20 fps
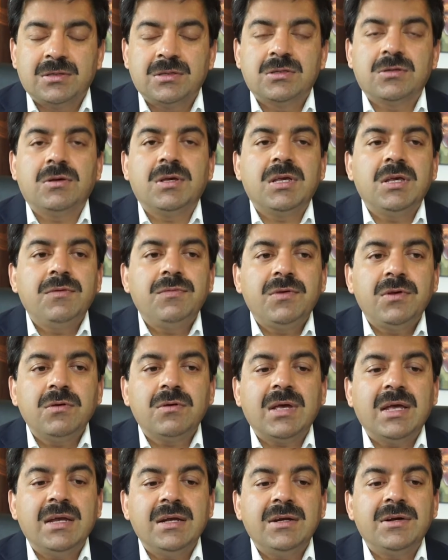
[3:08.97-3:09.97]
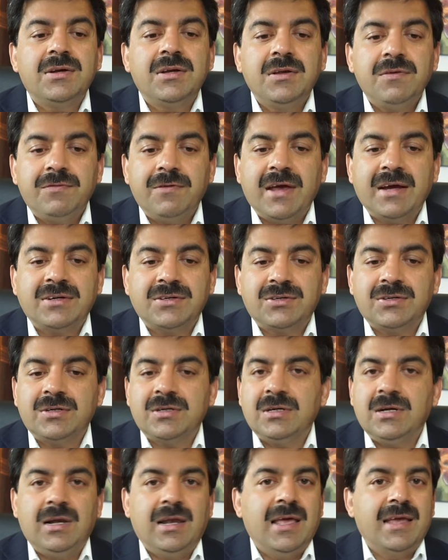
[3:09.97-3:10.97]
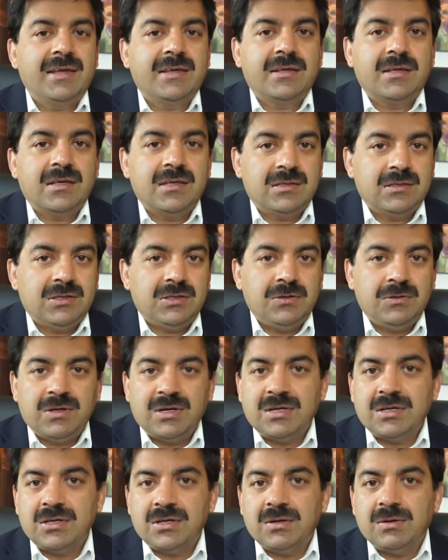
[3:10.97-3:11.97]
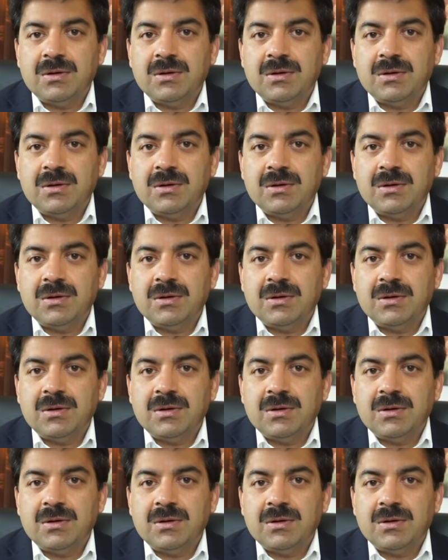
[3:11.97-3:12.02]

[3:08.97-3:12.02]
So if you can refactor, like you're